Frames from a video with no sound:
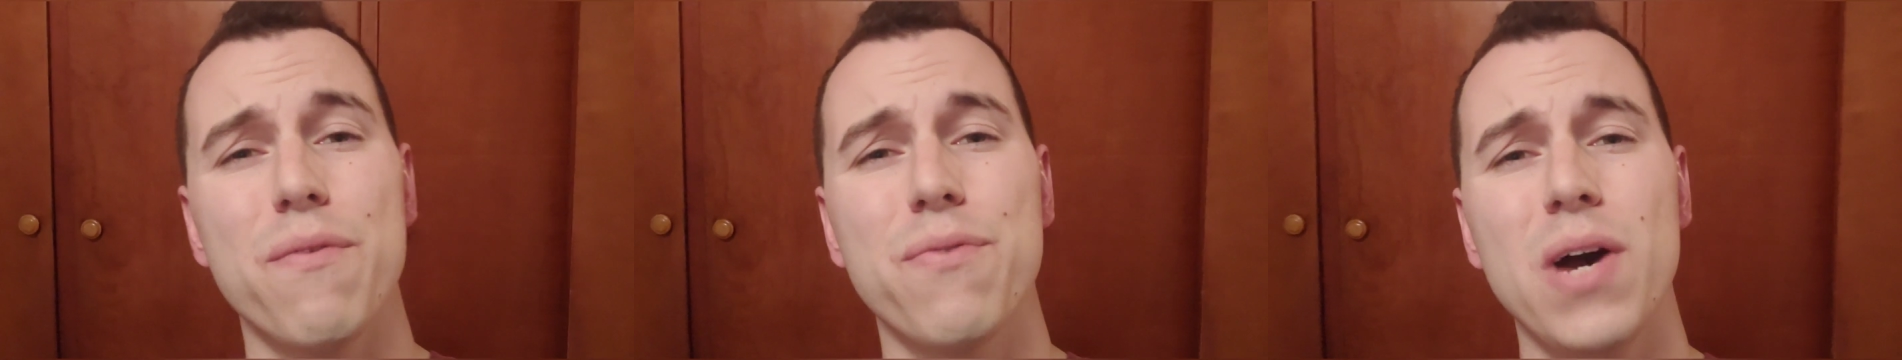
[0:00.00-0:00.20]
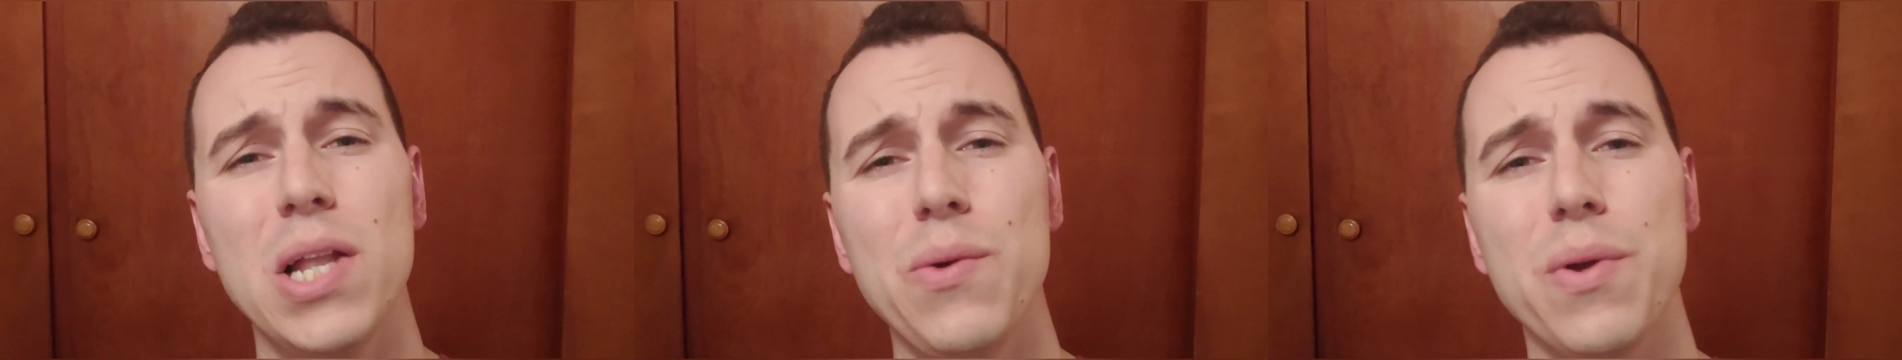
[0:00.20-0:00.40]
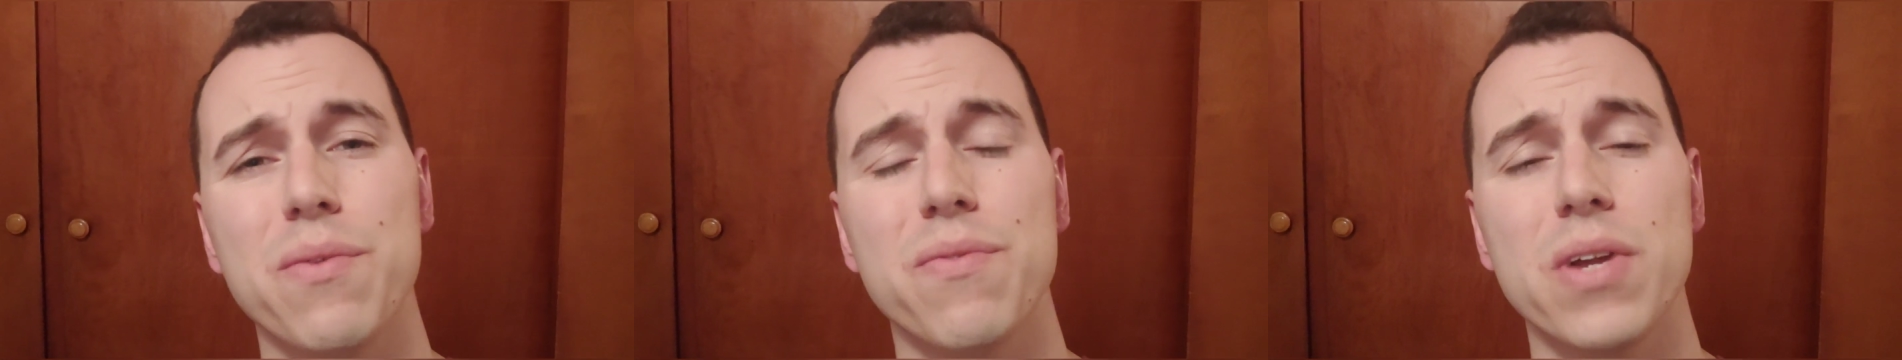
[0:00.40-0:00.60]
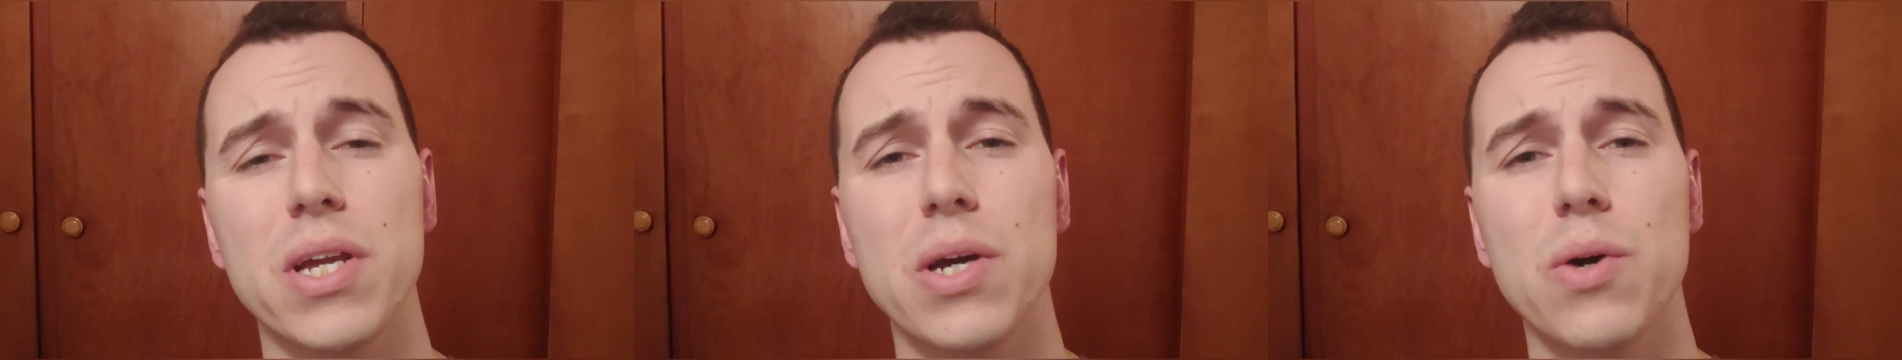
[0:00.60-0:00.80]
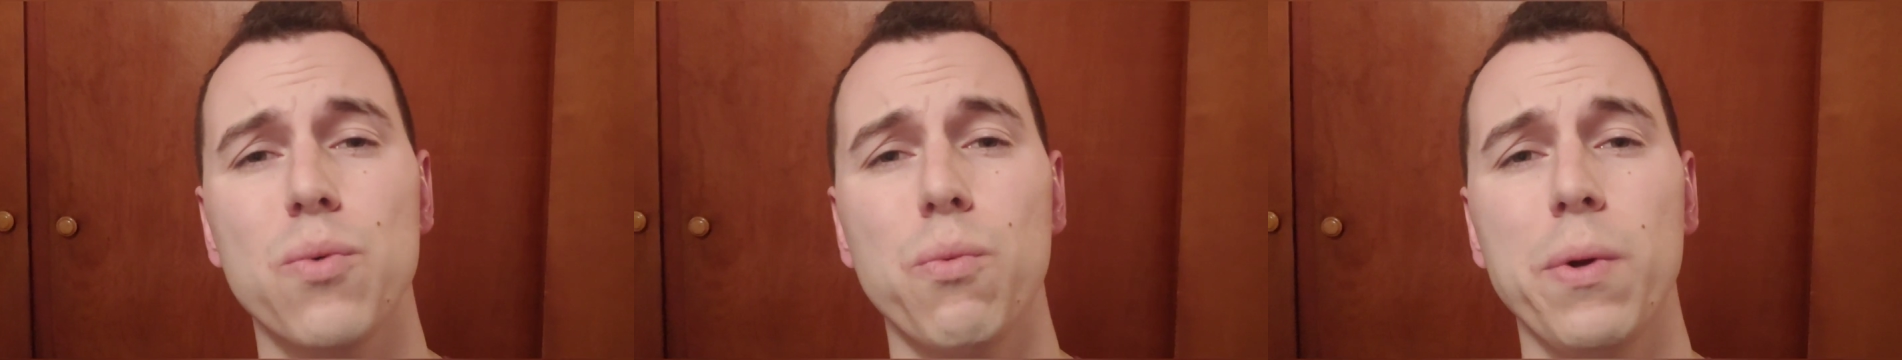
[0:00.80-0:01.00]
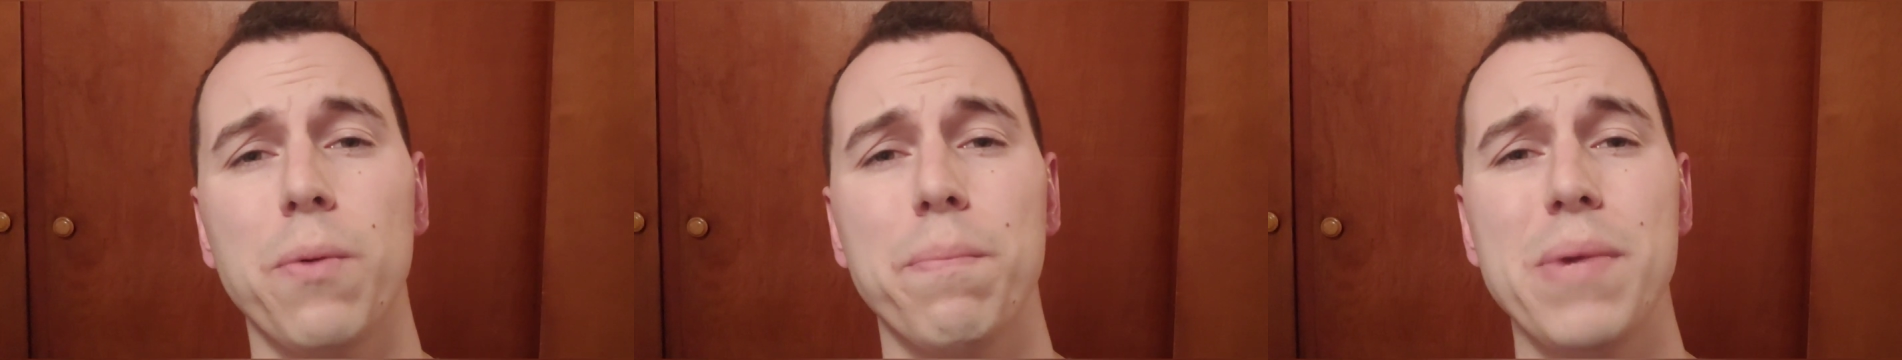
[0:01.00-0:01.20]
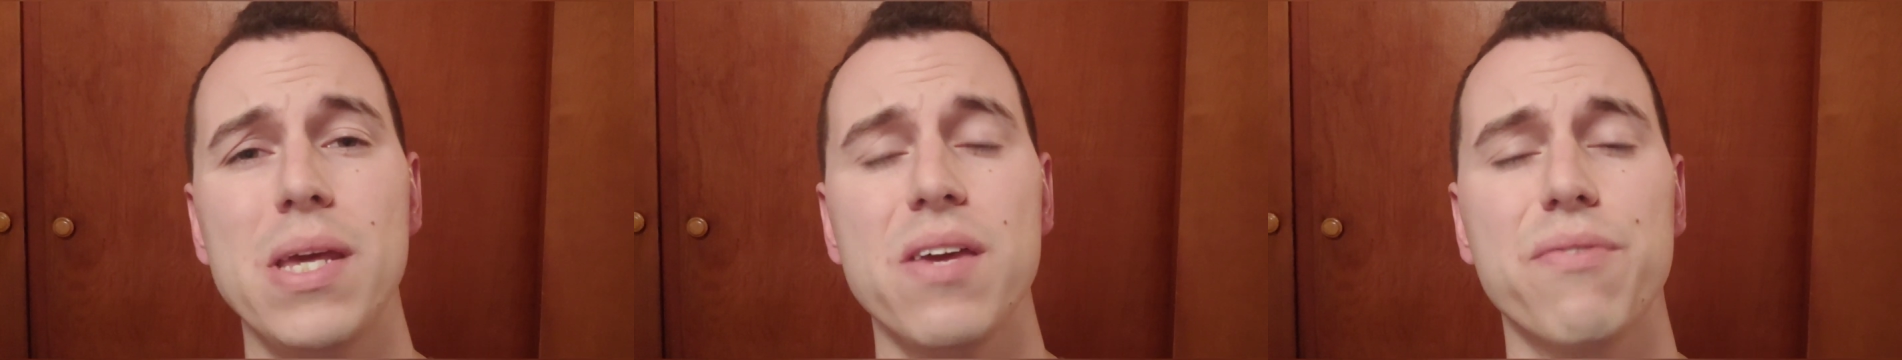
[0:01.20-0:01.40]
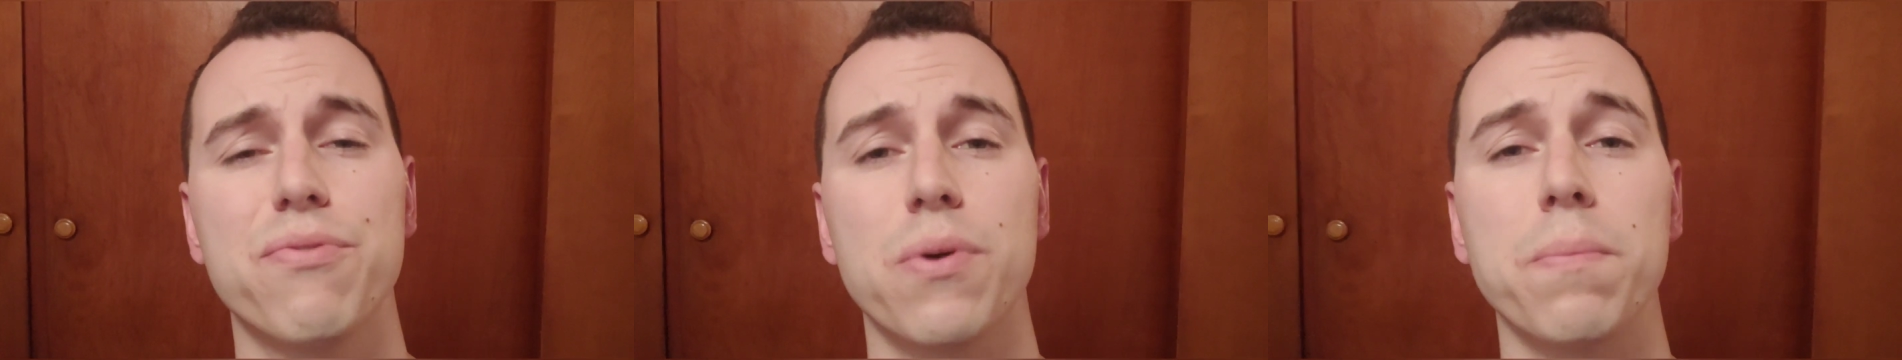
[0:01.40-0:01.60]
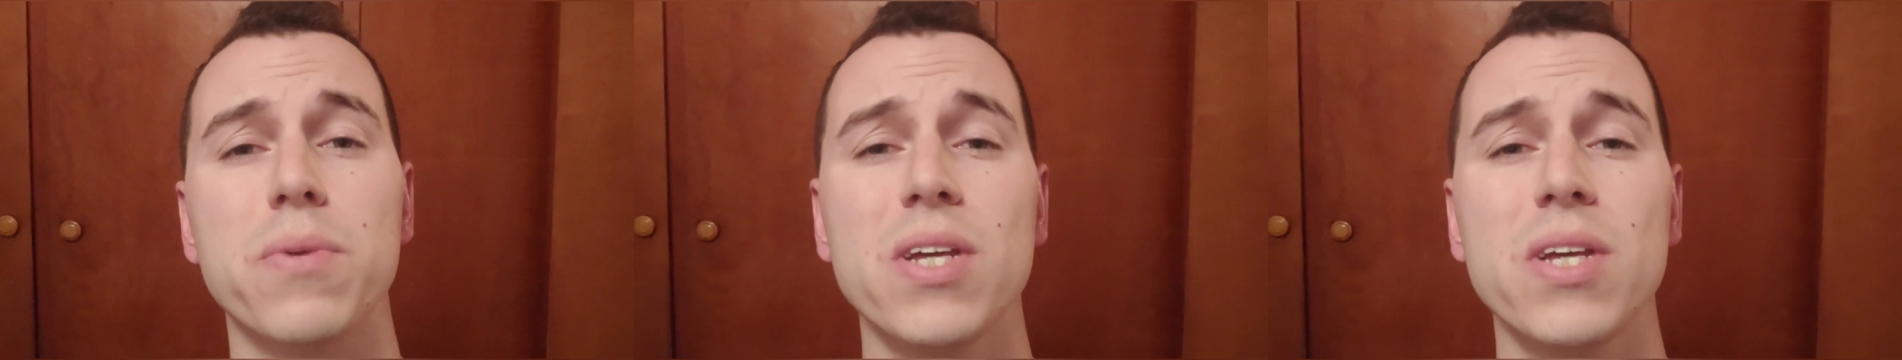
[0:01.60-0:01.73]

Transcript: following video will be from